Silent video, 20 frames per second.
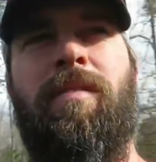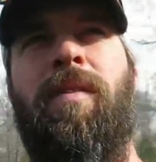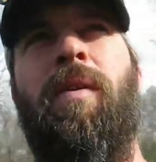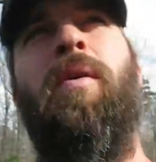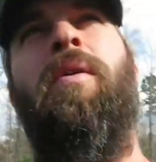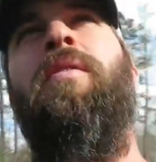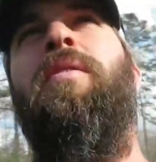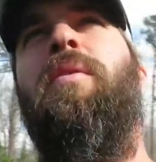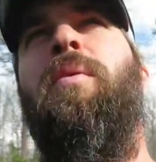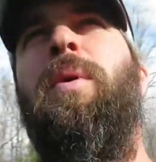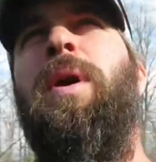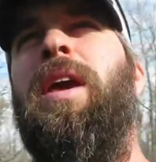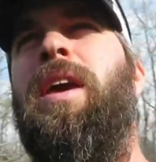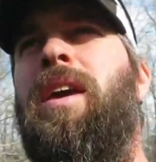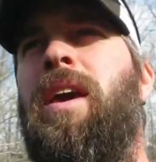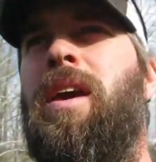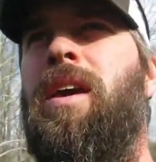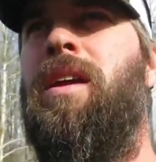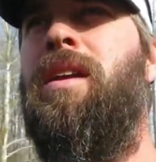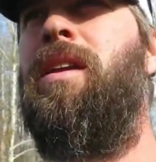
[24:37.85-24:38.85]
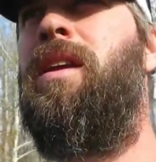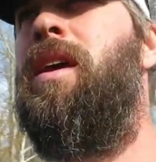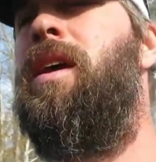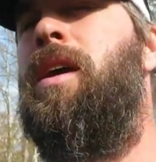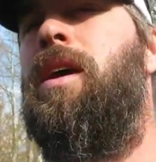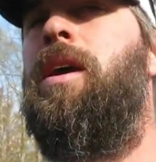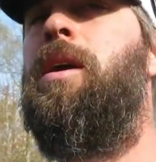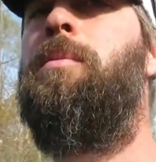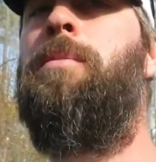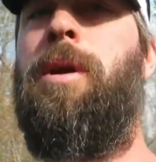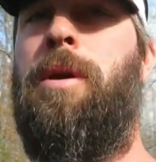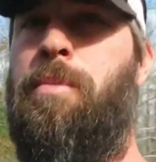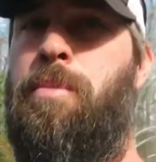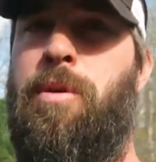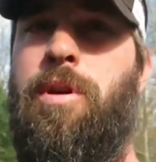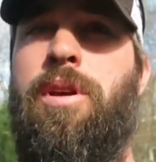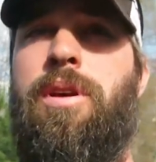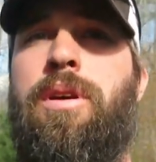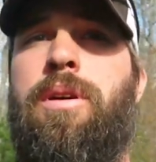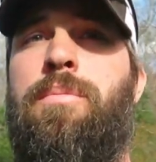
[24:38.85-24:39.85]
for the weekend. Made
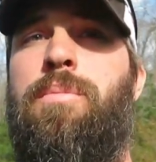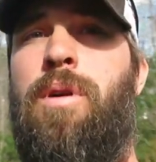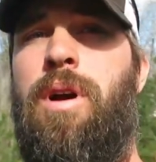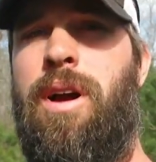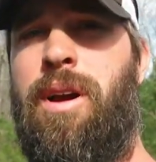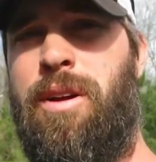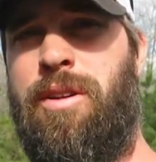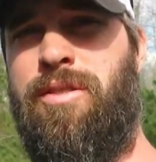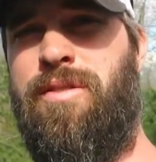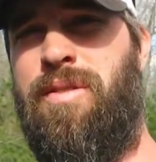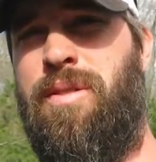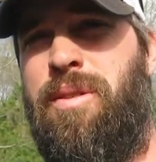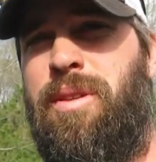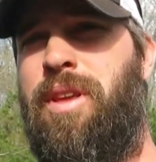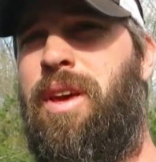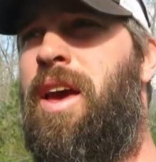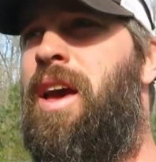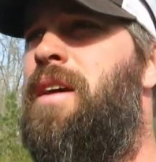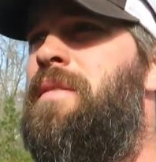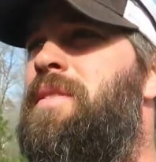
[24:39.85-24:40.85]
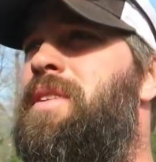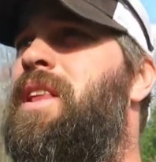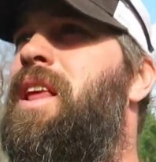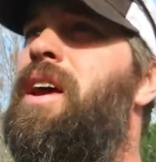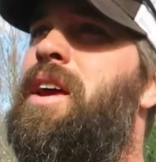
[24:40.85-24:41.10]
pretty good progress for only having